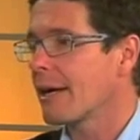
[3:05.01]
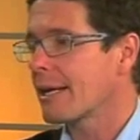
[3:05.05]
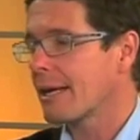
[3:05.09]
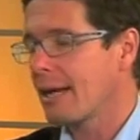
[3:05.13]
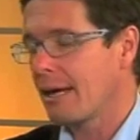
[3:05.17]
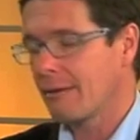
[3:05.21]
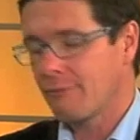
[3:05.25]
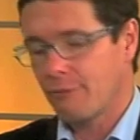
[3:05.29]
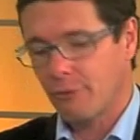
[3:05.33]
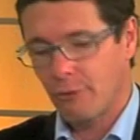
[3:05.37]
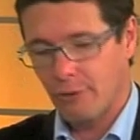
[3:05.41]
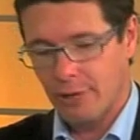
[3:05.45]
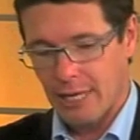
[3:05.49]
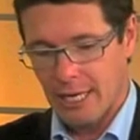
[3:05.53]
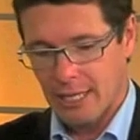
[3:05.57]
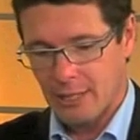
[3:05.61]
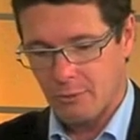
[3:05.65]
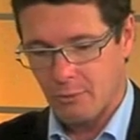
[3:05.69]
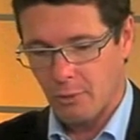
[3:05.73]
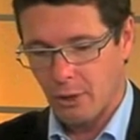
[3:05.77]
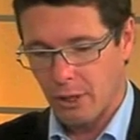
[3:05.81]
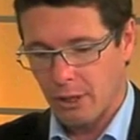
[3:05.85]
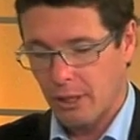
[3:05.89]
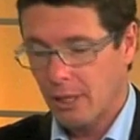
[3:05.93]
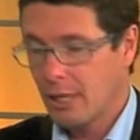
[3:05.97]
I can't
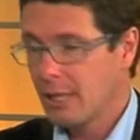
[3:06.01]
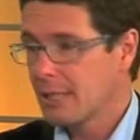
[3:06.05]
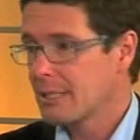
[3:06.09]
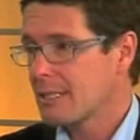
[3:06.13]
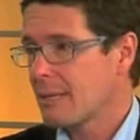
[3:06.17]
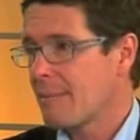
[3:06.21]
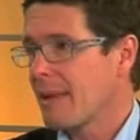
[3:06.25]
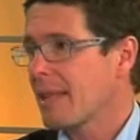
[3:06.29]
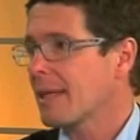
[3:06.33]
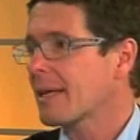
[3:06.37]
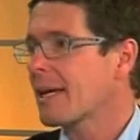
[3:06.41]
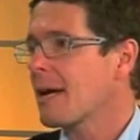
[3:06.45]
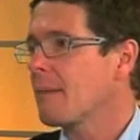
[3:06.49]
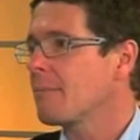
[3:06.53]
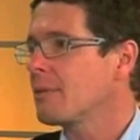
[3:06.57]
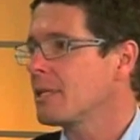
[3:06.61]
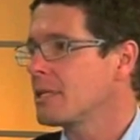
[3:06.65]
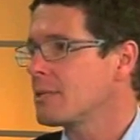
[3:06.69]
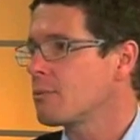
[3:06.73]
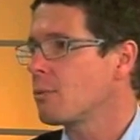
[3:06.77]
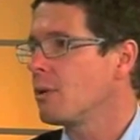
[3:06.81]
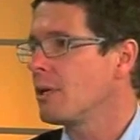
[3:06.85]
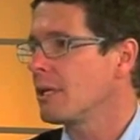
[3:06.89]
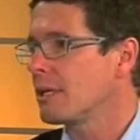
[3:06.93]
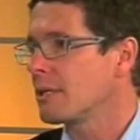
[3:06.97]
forecast what some other
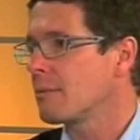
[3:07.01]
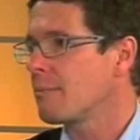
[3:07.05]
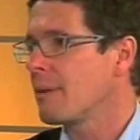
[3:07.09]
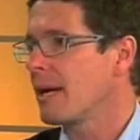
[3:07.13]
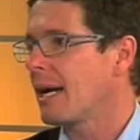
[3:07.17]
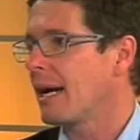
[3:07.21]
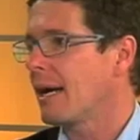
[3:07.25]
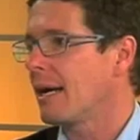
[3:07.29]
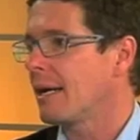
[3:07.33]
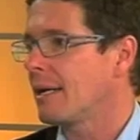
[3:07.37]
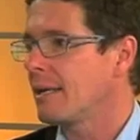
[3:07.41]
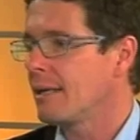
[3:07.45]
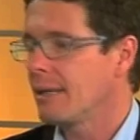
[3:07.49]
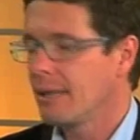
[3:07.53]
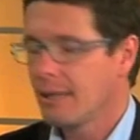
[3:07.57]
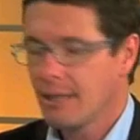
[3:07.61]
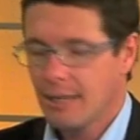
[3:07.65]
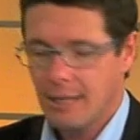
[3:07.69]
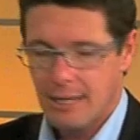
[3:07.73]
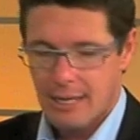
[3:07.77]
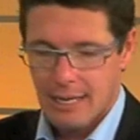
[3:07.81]
company is willing to pay,